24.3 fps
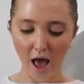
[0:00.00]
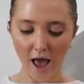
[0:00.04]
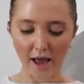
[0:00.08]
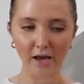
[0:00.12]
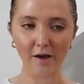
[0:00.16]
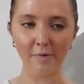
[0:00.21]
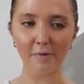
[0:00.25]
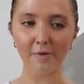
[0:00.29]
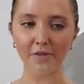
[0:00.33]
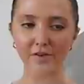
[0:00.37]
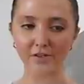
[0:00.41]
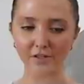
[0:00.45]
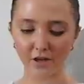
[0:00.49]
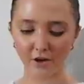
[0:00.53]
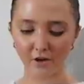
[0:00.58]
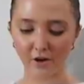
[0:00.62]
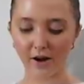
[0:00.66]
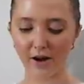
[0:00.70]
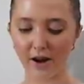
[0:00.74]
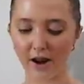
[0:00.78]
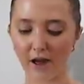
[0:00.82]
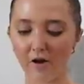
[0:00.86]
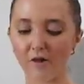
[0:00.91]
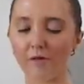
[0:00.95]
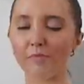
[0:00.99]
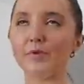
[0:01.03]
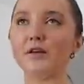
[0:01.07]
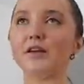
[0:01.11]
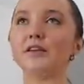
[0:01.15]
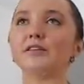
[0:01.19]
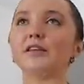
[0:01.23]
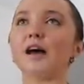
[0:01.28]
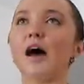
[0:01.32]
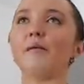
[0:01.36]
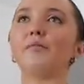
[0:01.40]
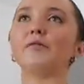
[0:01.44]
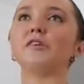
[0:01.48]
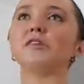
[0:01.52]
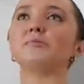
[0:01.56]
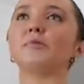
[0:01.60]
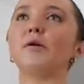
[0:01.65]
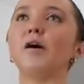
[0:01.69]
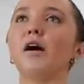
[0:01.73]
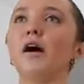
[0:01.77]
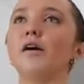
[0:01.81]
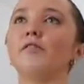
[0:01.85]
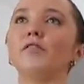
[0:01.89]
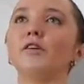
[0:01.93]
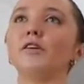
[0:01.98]
I could put this on right now and be as happy as
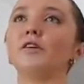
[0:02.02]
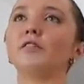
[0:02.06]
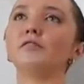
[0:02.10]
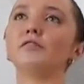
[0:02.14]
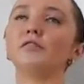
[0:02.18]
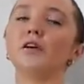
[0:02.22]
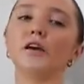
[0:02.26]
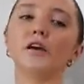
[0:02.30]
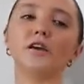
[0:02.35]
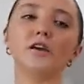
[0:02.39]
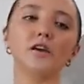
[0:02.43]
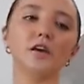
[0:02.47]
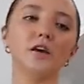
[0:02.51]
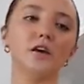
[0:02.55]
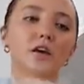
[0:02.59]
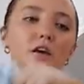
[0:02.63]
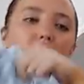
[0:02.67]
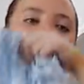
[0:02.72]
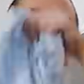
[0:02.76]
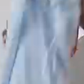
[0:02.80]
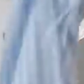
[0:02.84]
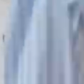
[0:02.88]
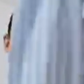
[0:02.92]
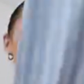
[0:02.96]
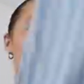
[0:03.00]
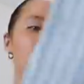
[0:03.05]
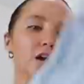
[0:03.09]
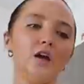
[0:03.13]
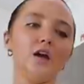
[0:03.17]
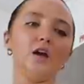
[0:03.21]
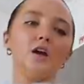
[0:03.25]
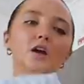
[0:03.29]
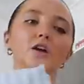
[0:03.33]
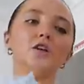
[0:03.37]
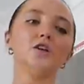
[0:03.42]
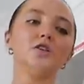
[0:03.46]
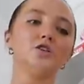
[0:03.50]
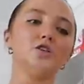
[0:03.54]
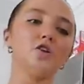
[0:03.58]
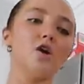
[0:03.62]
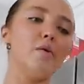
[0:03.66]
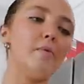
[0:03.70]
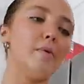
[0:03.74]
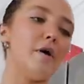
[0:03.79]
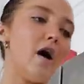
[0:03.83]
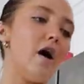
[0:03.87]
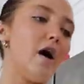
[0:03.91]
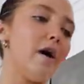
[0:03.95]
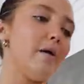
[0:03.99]
ever. Like, yeah.
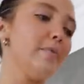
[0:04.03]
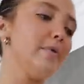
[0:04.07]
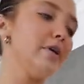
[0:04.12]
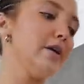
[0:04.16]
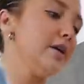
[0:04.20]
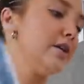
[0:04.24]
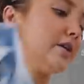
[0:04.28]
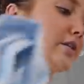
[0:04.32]
So bomb.